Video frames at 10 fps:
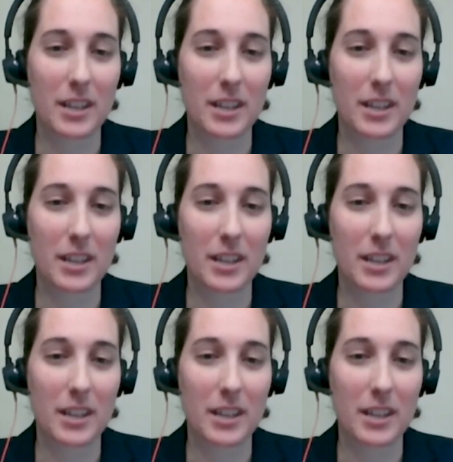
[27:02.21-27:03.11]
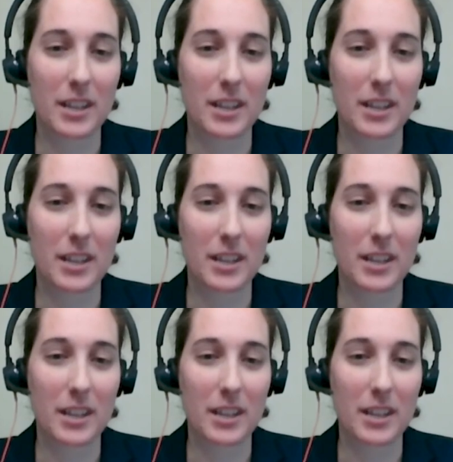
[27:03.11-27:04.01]
uh, that is a little
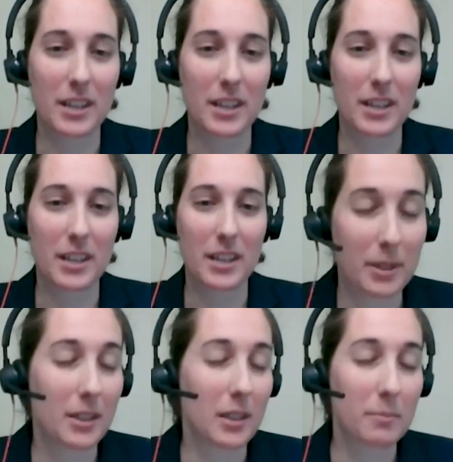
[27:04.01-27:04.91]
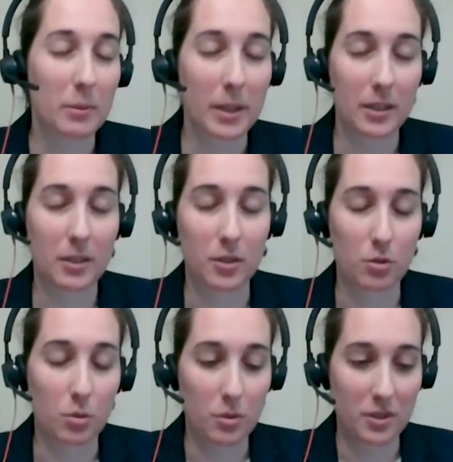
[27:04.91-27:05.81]
bumpy and I'm going to implement
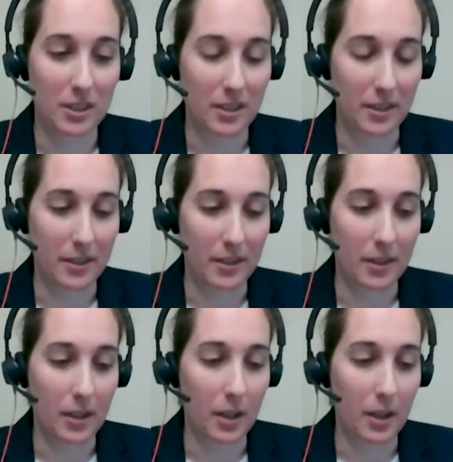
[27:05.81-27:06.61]
controls, uh,